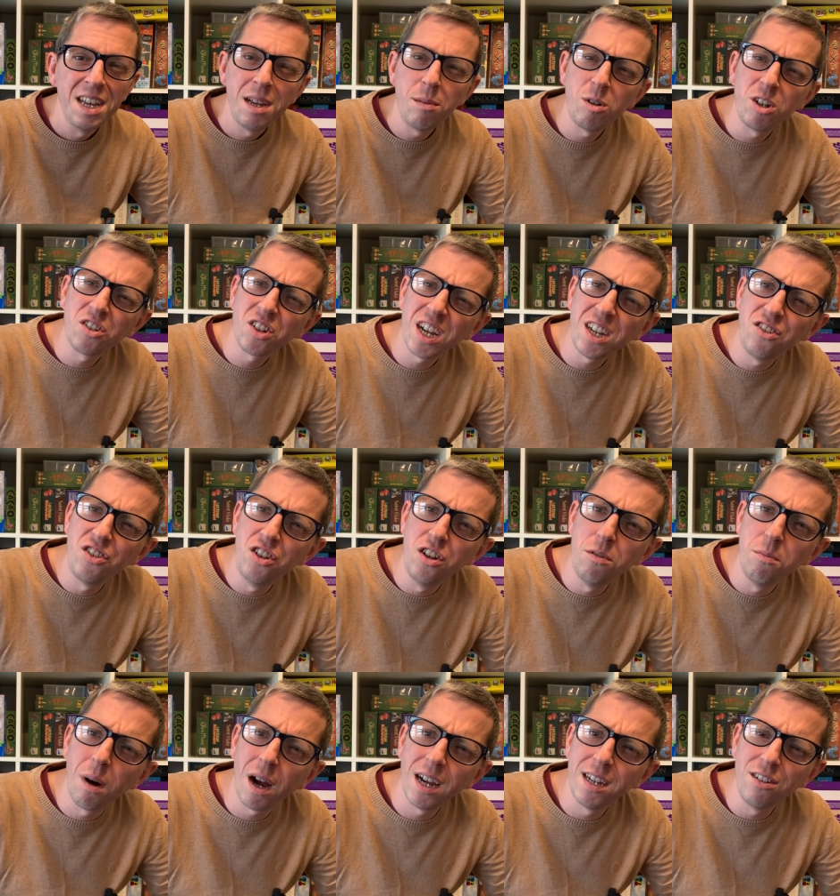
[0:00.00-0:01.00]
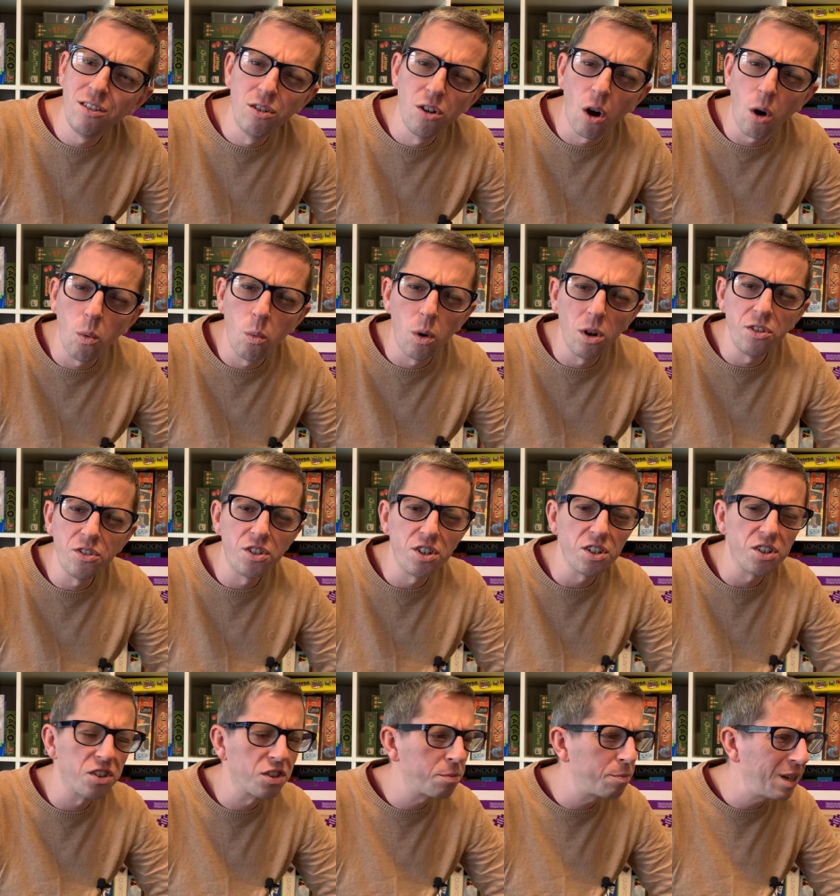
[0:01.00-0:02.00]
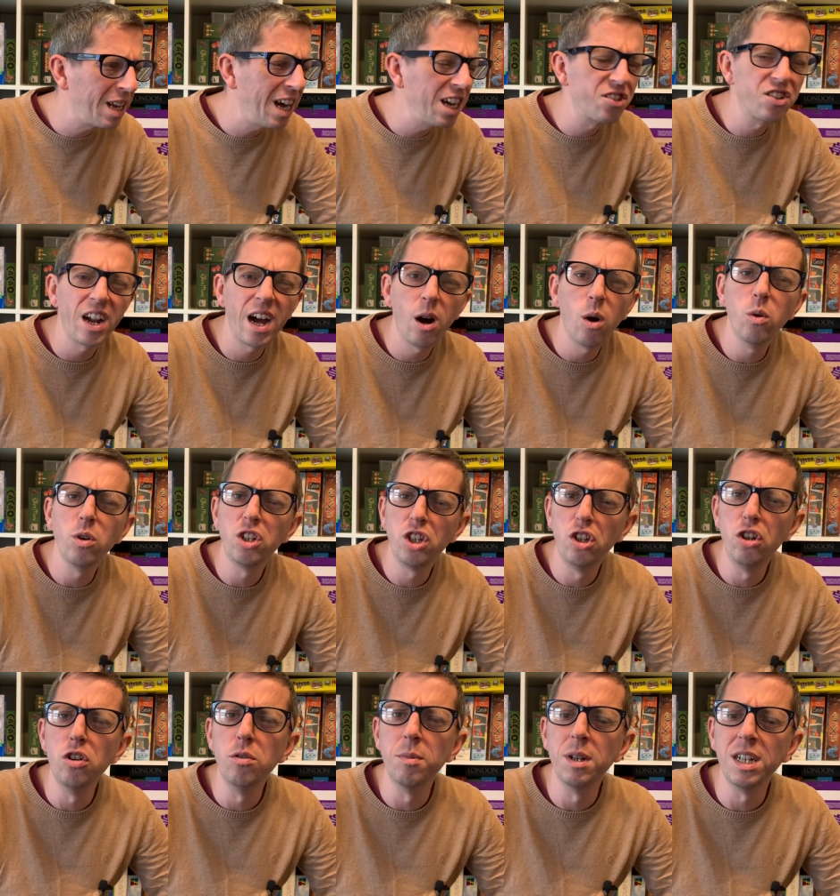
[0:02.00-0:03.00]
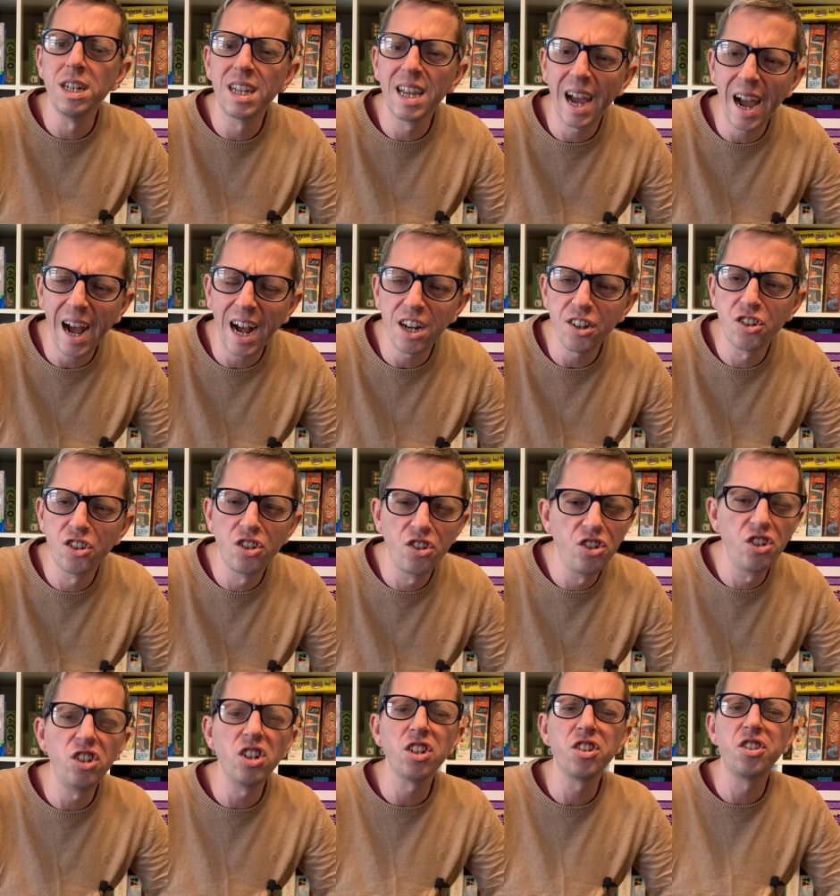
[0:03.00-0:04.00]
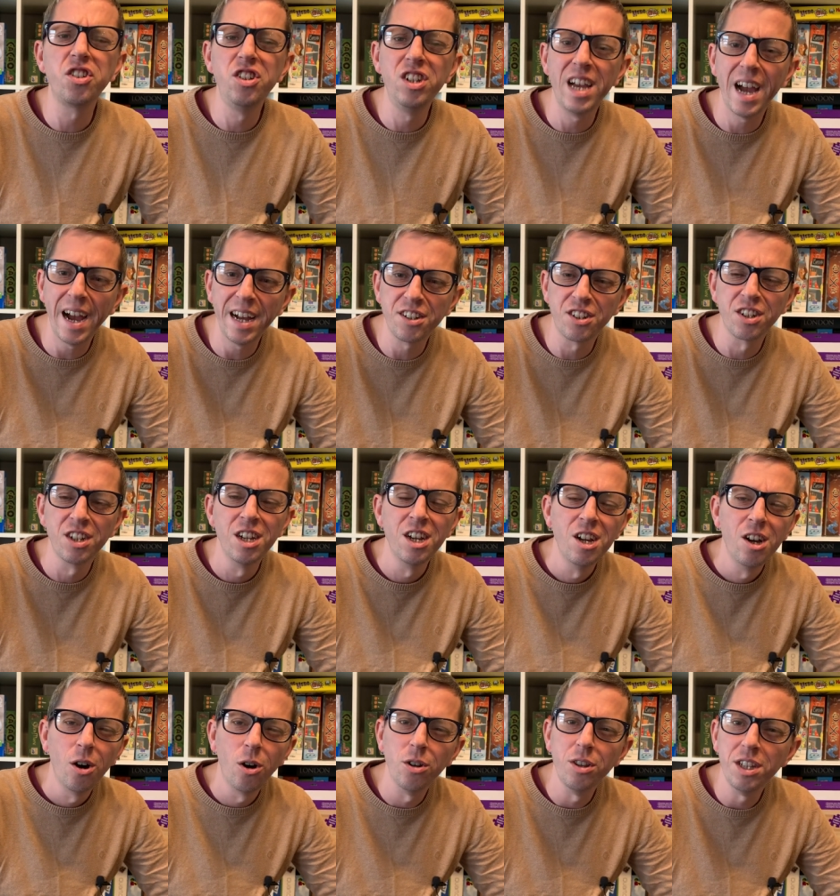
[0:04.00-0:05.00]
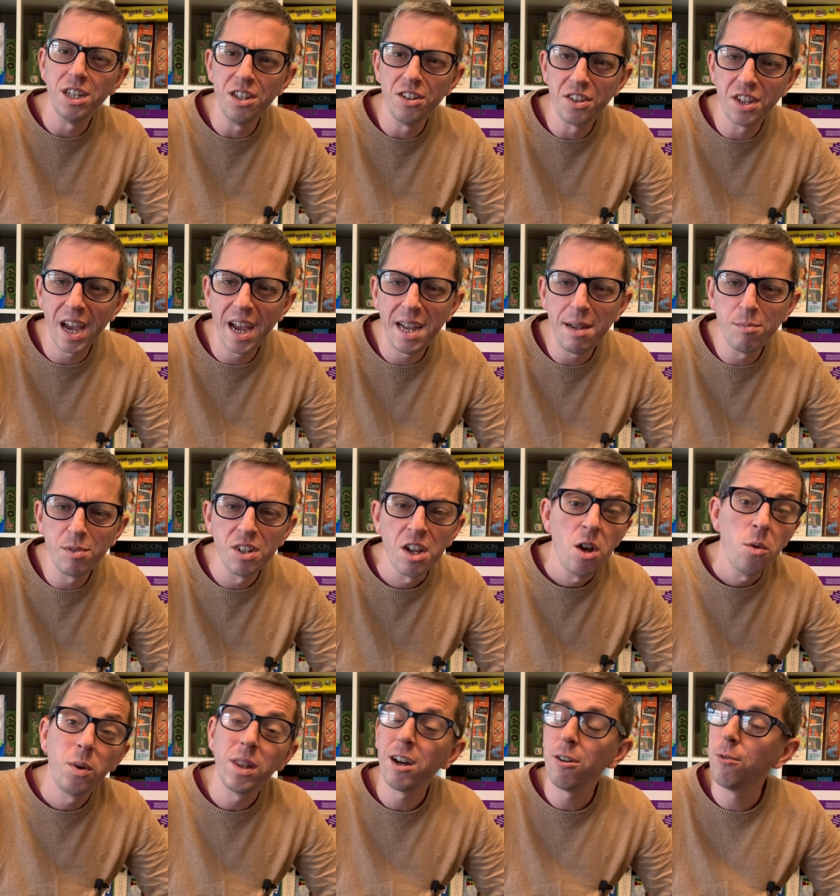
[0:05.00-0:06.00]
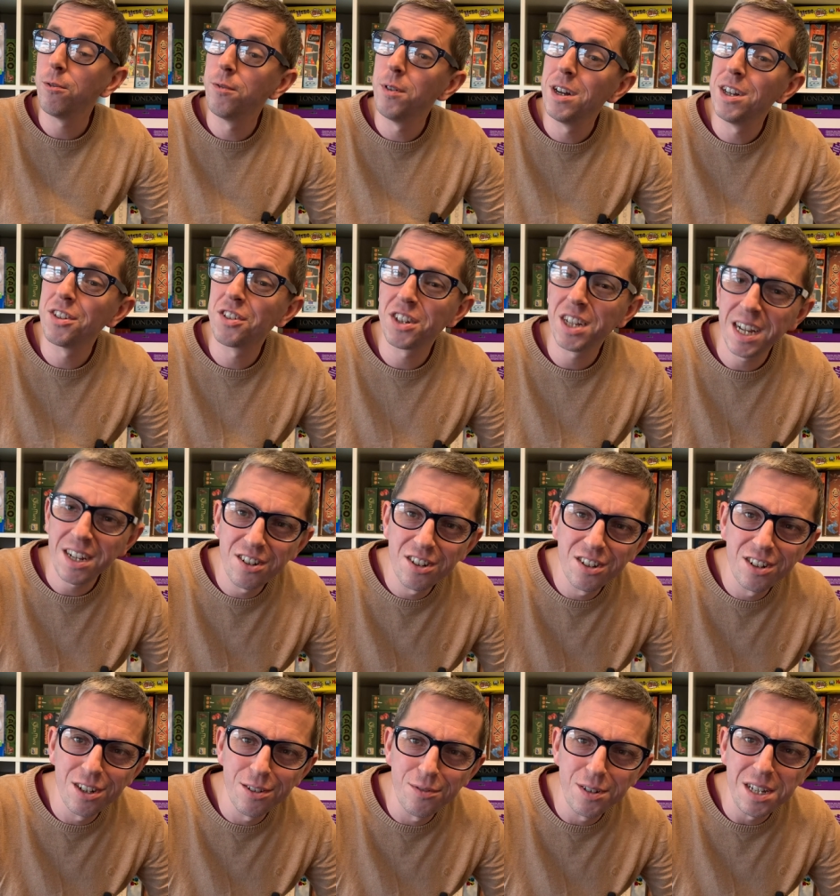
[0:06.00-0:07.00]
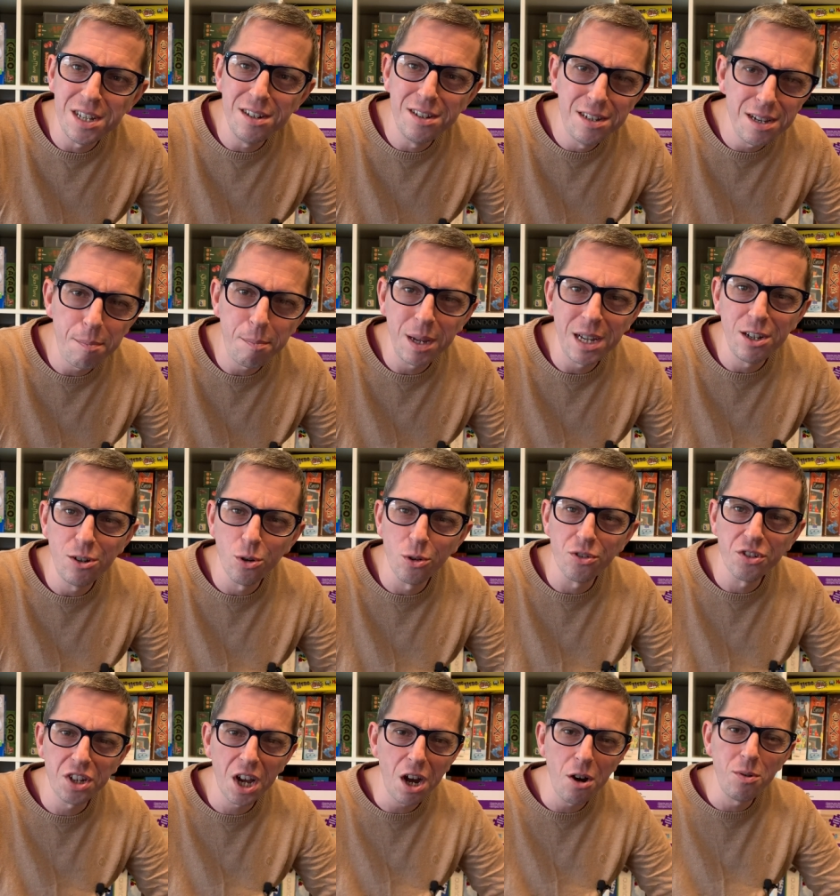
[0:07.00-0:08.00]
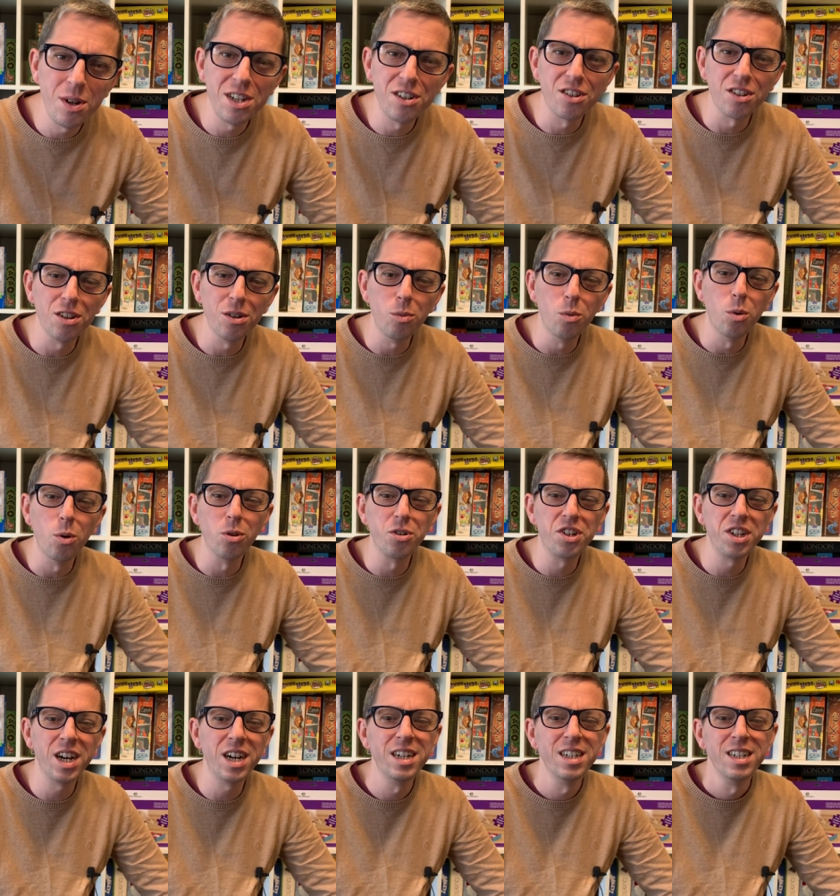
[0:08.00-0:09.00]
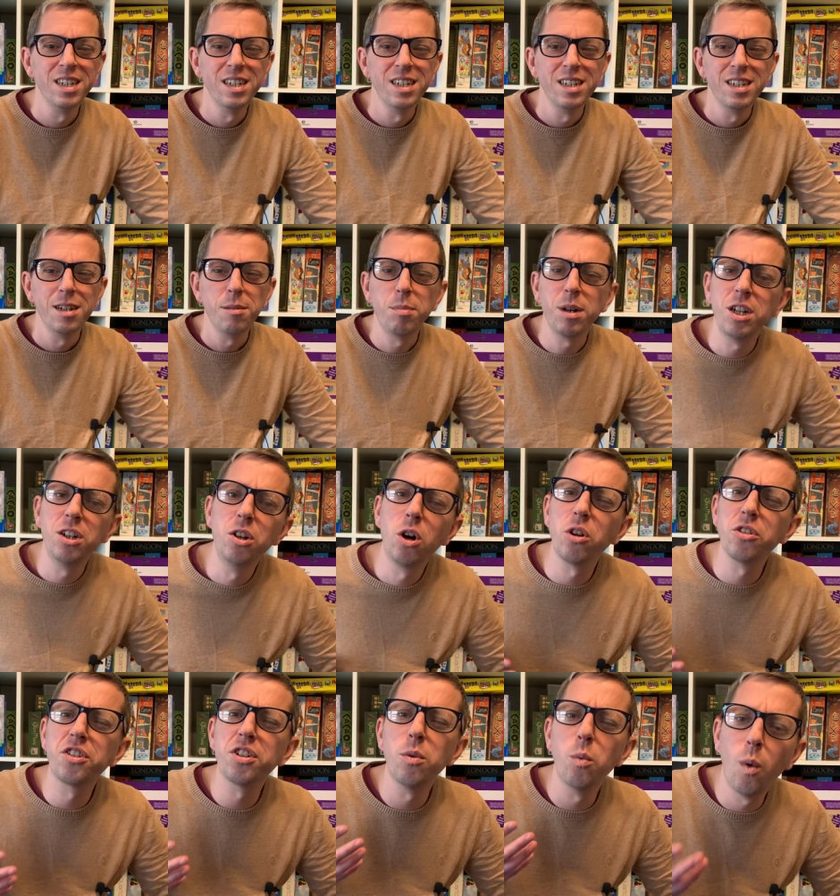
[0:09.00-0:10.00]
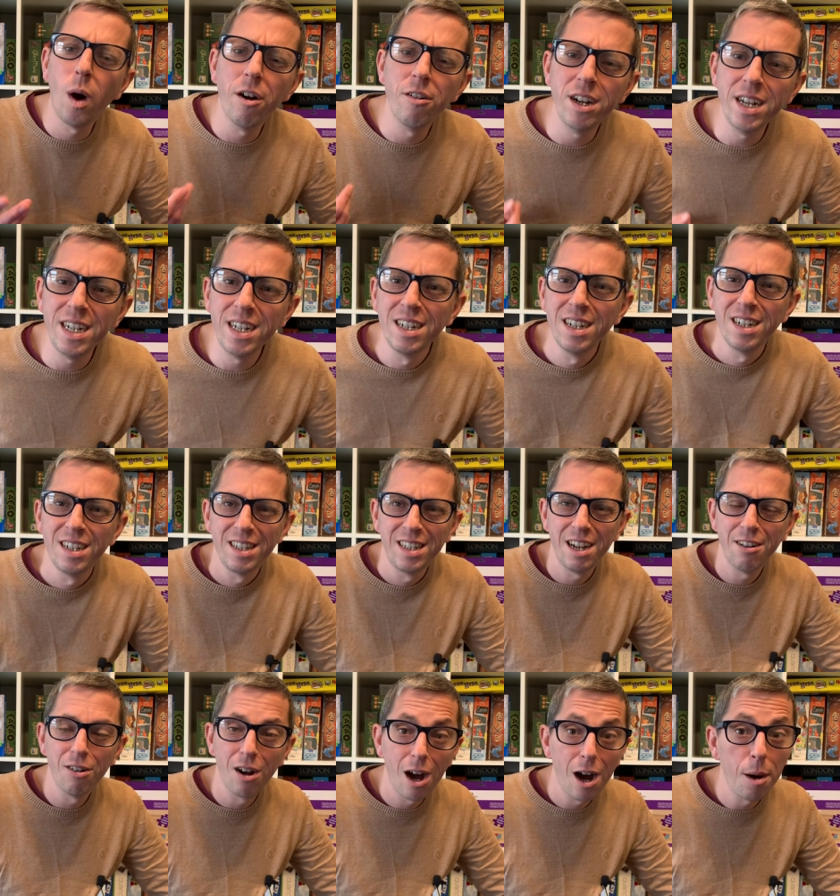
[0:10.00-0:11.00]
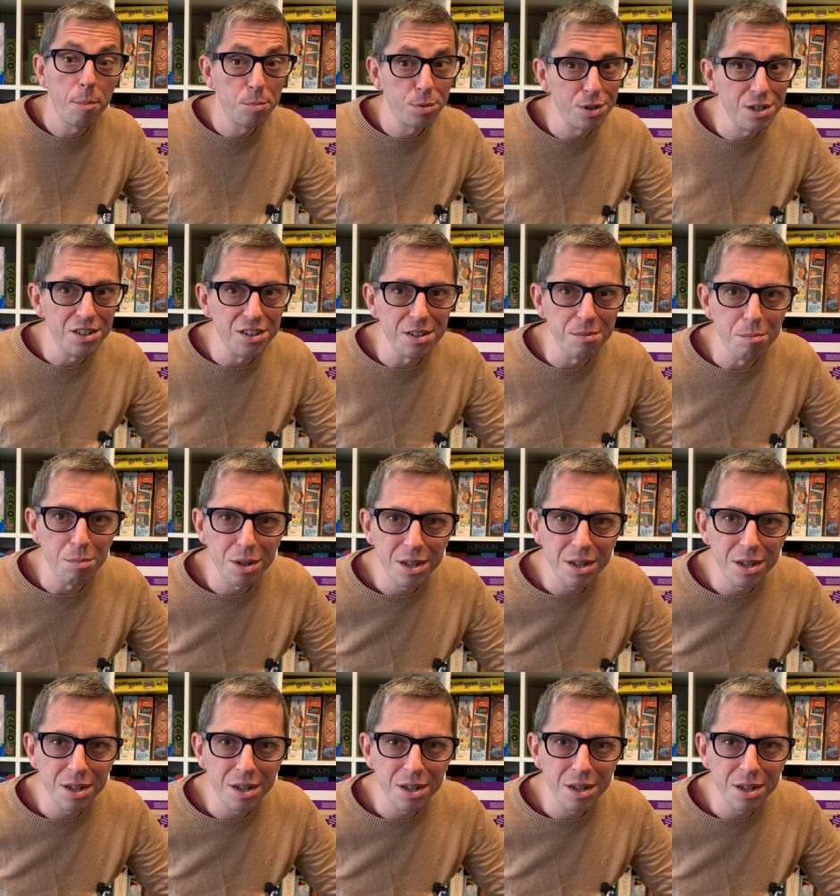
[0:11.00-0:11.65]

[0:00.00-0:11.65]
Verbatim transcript: in which case you might not want to splash out human cash just yet on these games without first tentatively dipping your toe into the water. But not to worry, there are print and